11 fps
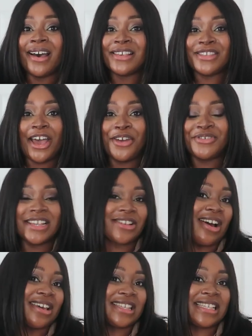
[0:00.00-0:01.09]
So yes,
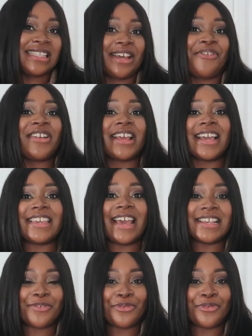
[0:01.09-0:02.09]
this is definitely a yes